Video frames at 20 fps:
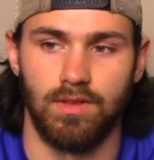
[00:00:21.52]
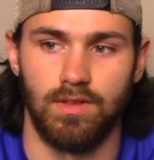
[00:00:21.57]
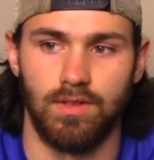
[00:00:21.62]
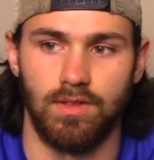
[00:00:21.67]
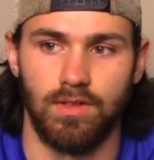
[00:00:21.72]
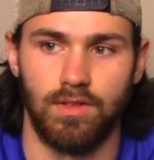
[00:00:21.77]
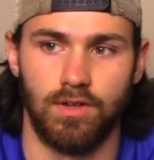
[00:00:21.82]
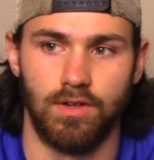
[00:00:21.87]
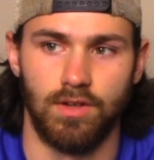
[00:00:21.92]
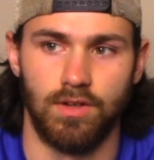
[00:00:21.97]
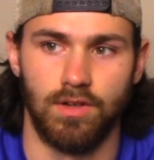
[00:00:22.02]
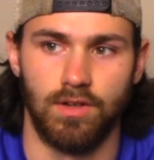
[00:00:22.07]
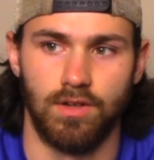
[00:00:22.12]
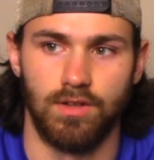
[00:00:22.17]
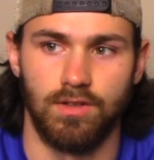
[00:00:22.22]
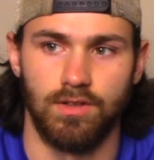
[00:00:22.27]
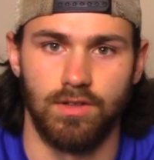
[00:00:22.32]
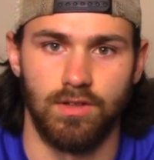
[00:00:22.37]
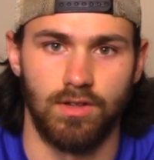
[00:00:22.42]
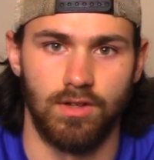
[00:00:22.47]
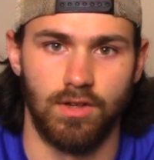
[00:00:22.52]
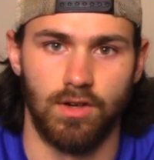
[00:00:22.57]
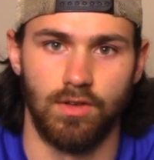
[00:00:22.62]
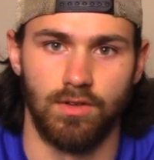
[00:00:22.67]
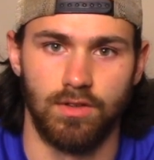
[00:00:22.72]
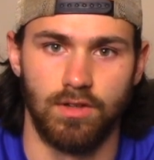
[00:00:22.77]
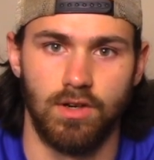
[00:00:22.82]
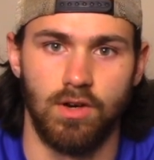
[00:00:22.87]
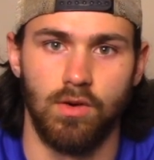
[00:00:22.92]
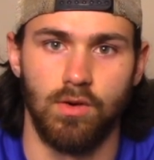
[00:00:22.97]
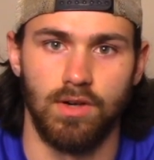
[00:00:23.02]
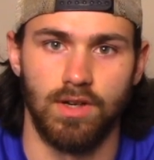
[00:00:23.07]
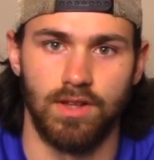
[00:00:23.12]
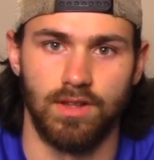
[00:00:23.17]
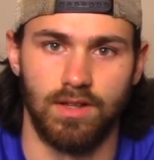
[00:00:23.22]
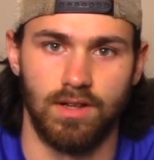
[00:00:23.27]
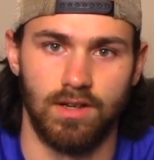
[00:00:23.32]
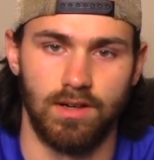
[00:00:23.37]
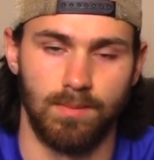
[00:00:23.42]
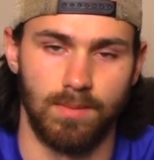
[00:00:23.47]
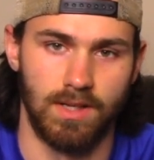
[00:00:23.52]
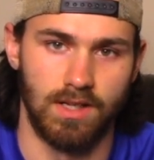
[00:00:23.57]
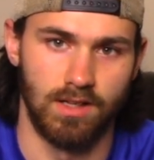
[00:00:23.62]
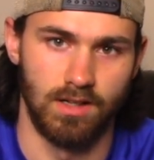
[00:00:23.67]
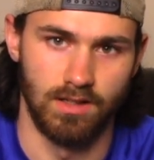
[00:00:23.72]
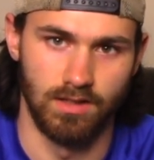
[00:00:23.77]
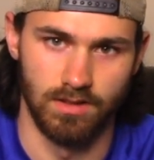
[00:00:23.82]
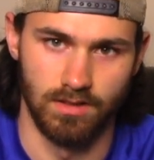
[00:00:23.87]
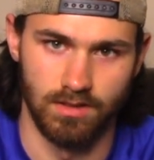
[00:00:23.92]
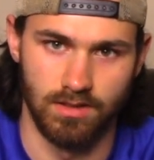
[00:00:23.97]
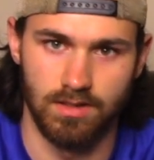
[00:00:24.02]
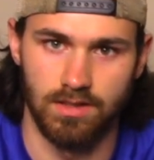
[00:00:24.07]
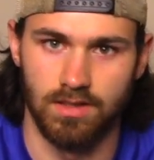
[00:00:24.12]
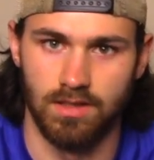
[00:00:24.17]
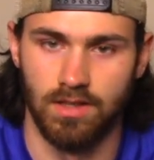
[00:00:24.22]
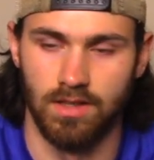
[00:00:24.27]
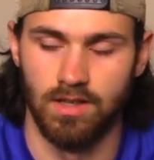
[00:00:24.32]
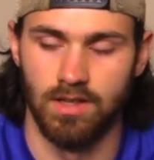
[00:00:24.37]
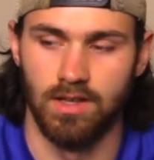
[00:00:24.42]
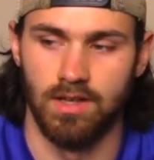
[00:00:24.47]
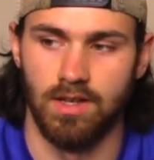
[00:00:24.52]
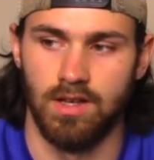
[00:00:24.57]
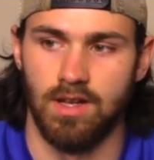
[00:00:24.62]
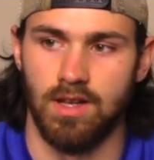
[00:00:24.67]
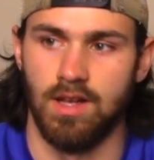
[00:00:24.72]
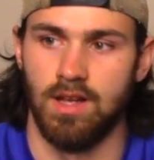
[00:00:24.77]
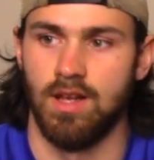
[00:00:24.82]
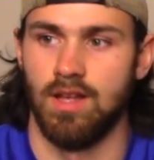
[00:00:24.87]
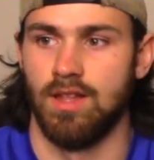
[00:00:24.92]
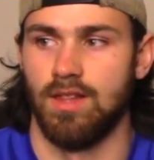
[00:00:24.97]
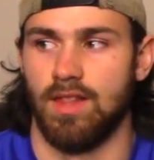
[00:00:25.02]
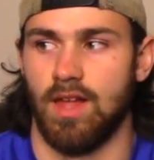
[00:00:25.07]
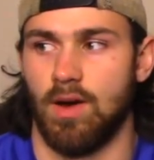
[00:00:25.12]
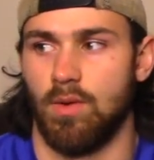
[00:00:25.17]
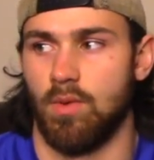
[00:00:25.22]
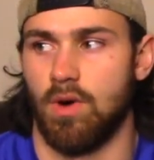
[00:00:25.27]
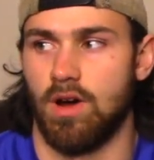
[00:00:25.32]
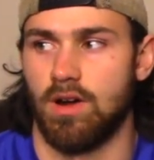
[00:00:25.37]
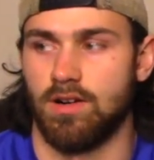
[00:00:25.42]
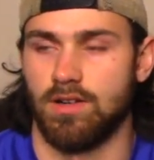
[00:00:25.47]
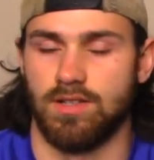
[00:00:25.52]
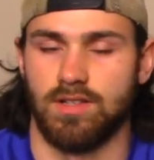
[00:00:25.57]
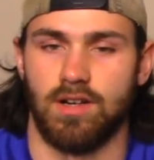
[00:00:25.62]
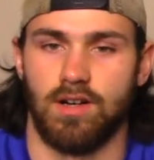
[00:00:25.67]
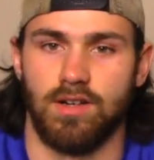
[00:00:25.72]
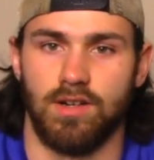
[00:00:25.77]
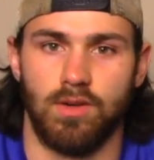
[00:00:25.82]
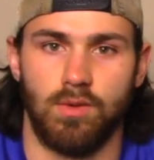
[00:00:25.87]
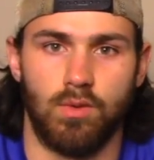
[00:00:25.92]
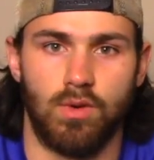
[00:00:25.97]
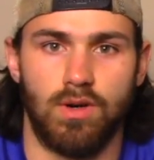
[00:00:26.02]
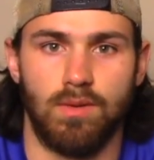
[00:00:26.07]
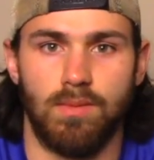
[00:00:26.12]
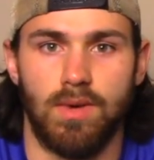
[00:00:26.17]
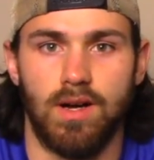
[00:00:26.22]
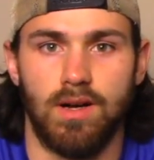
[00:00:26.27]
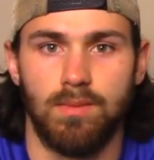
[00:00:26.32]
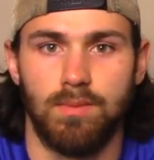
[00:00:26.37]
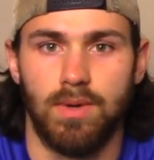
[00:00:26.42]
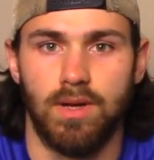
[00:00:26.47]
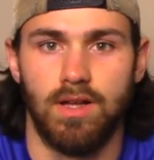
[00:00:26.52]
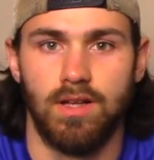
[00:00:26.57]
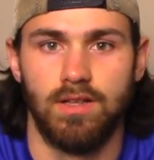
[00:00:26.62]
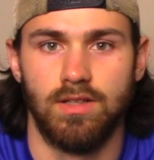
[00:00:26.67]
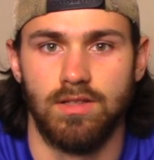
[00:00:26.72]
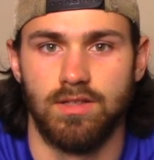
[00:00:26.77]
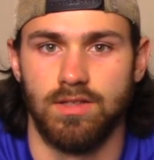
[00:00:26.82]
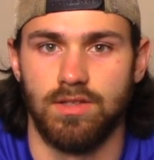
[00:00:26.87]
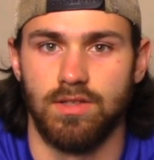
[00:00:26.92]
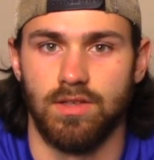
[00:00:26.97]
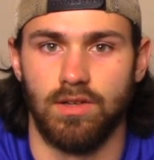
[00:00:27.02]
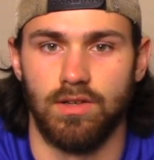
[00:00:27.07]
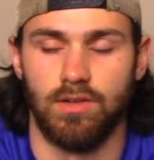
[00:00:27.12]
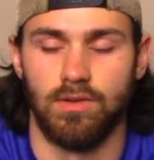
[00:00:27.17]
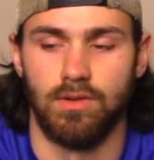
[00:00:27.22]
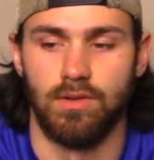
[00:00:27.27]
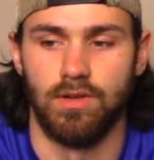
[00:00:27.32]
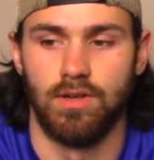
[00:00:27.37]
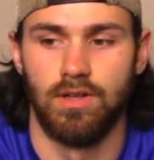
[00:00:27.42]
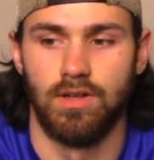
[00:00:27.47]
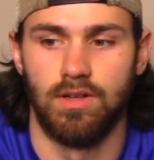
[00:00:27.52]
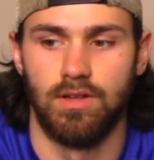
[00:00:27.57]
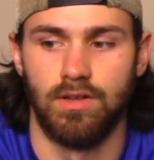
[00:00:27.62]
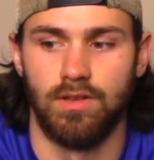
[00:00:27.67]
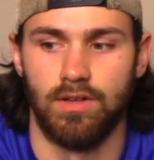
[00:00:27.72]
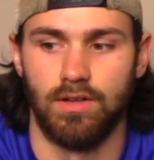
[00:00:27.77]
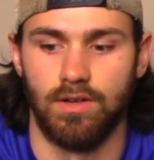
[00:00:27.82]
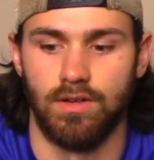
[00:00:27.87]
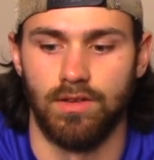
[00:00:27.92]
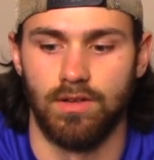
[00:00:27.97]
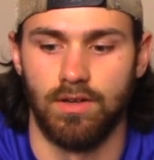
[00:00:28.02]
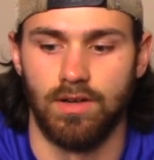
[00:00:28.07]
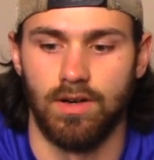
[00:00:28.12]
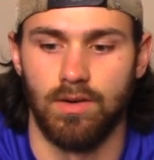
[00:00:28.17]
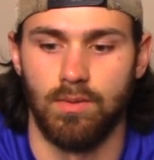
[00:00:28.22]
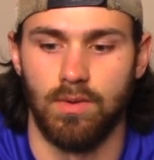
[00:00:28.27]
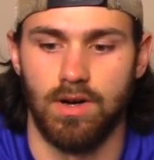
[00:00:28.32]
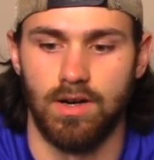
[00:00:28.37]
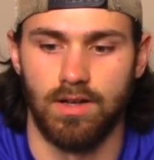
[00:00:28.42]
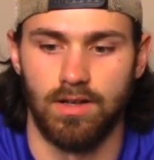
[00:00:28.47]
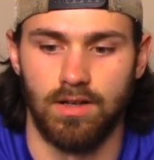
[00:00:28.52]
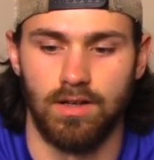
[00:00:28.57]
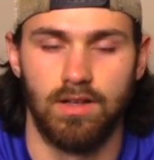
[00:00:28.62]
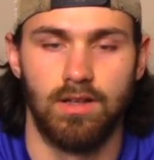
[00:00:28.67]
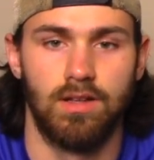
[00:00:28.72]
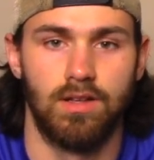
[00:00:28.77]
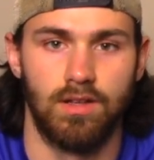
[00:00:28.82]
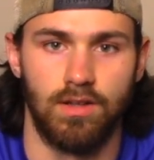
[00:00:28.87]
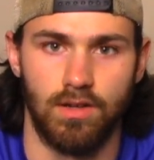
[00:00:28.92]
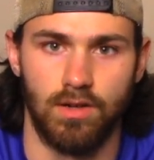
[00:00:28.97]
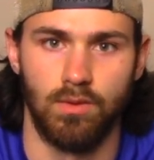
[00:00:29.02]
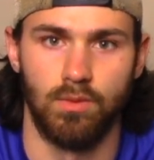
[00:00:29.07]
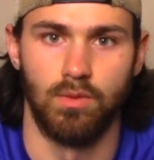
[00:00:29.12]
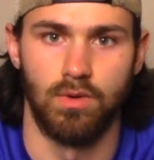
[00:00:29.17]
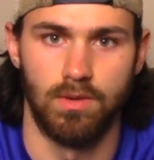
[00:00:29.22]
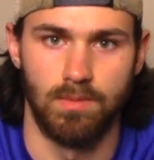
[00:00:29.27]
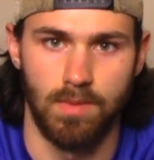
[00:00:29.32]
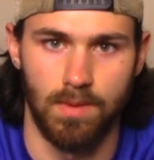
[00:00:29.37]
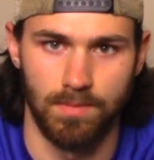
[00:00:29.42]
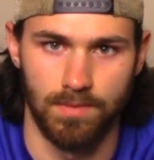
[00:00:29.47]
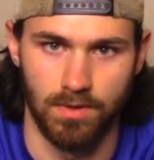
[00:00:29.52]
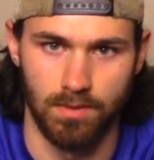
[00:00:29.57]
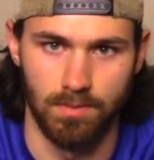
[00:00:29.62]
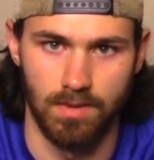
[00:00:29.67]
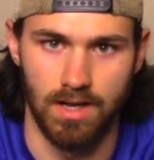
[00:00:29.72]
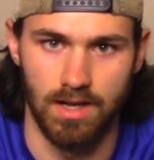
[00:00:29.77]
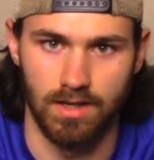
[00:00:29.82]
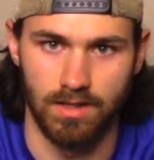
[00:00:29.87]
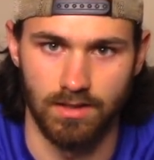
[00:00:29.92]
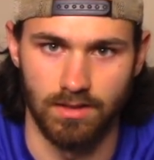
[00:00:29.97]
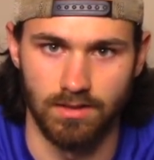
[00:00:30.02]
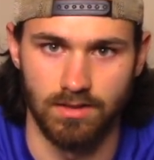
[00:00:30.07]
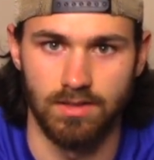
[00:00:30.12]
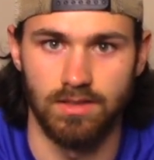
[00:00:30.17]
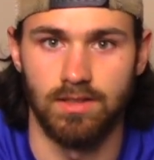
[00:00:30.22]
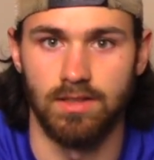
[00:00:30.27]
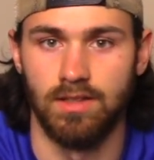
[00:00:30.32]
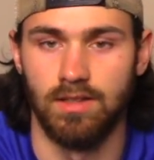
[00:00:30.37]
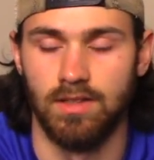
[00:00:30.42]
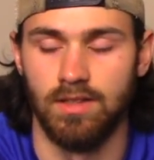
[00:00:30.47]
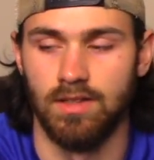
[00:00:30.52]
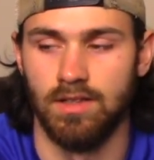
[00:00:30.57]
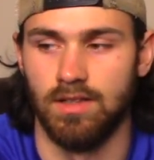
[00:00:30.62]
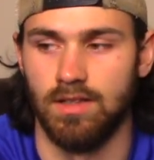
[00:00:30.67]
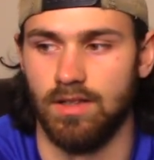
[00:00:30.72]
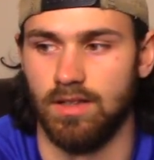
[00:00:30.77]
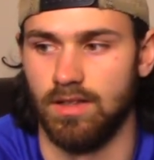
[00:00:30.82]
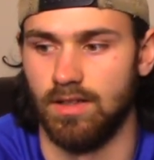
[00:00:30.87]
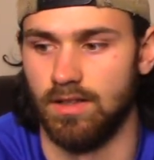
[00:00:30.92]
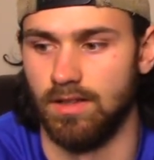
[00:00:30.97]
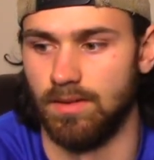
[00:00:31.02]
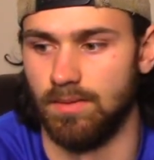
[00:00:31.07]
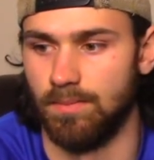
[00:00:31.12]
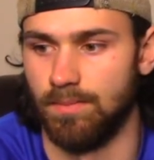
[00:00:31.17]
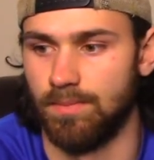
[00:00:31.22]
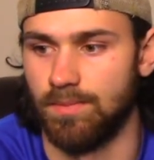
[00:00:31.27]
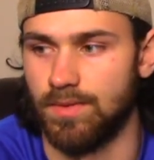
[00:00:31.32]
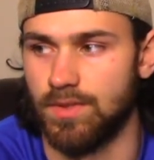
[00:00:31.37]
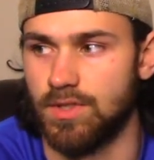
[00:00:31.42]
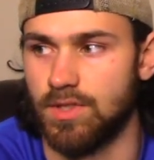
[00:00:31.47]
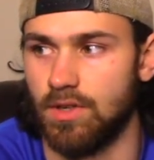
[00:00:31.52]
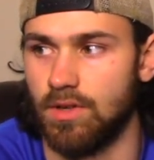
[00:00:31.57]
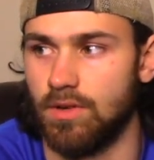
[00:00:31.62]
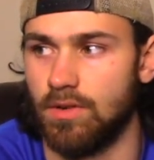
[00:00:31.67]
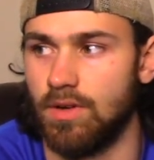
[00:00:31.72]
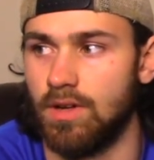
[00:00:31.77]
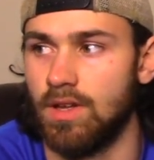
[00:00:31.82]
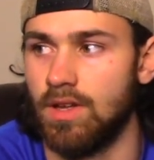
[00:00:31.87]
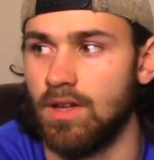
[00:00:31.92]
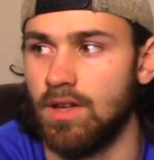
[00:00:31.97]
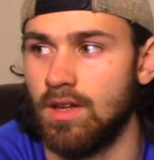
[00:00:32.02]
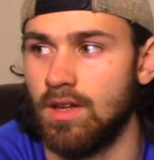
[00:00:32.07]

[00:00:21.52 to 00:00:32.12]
They're going in there because that water's starting to warm up. So they're going to want to warm up their bodies. So